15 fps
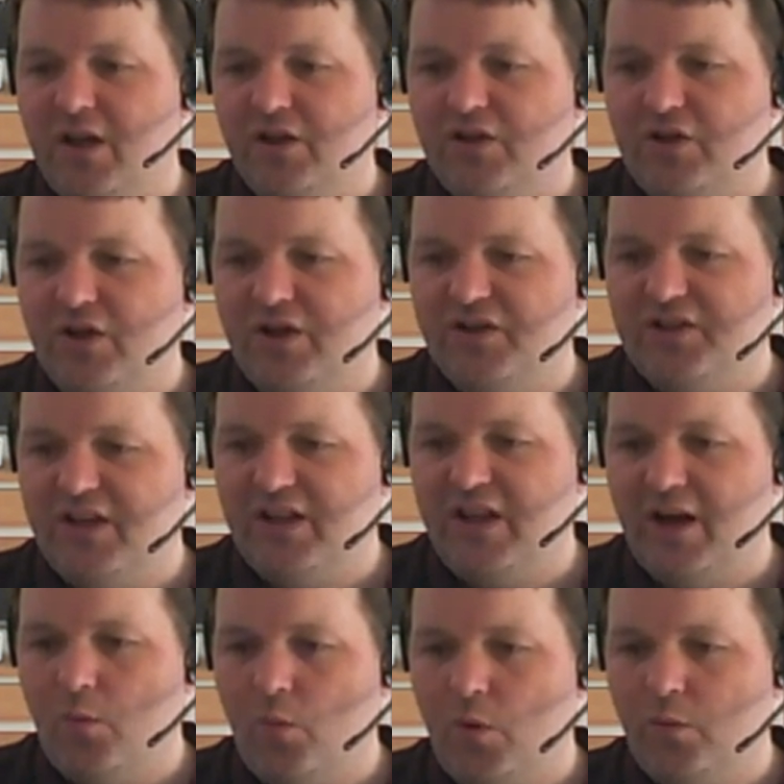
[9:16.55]
So you can see
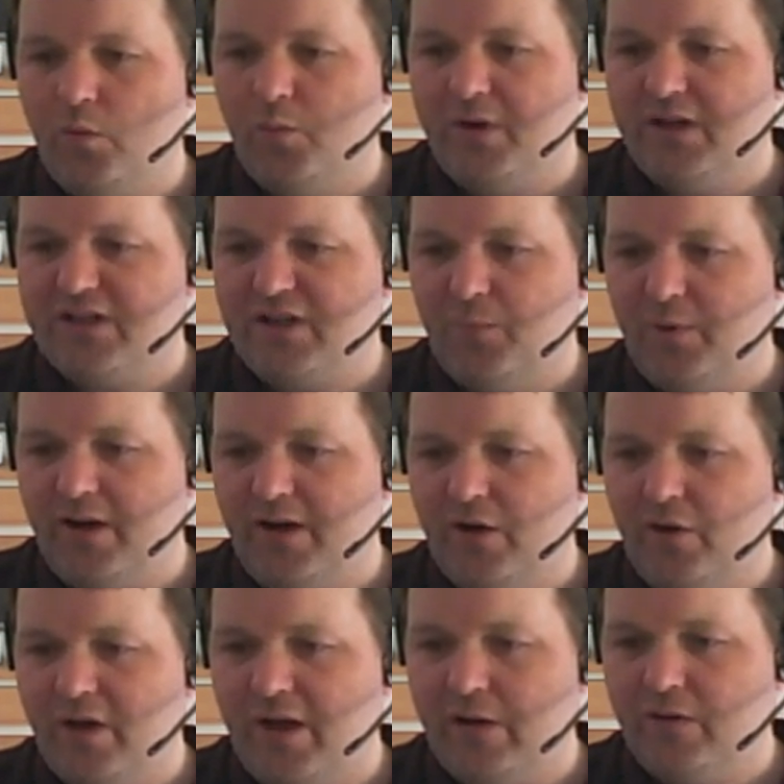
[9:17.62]
there, one would be a supply
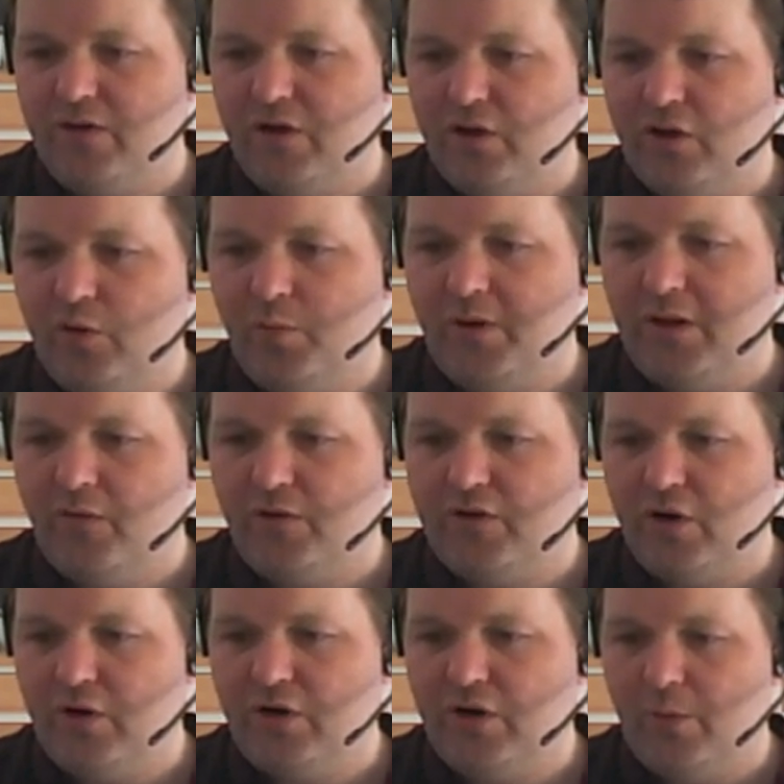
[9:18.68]
going out, the other would be the
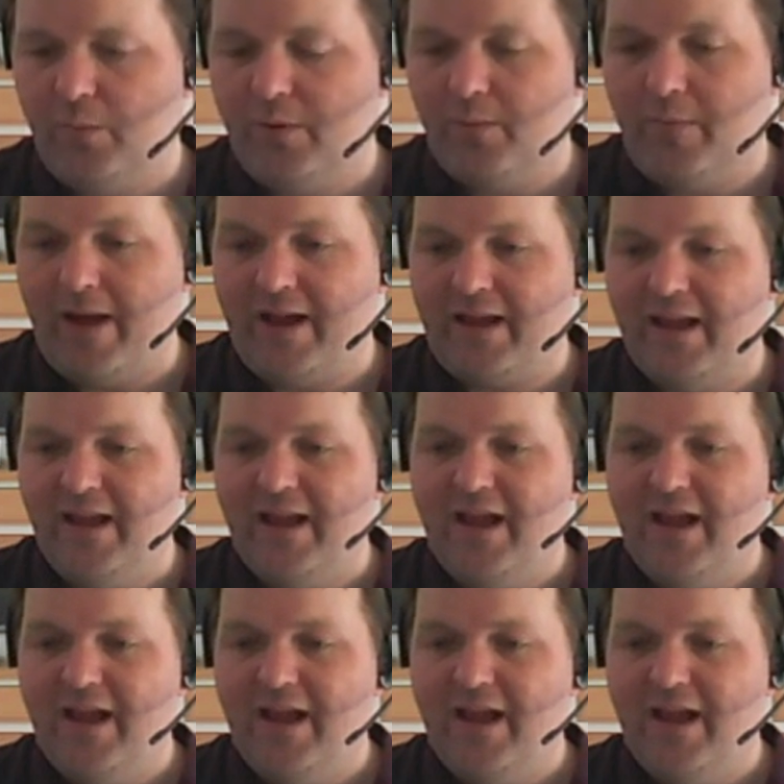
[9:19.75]
return coming back.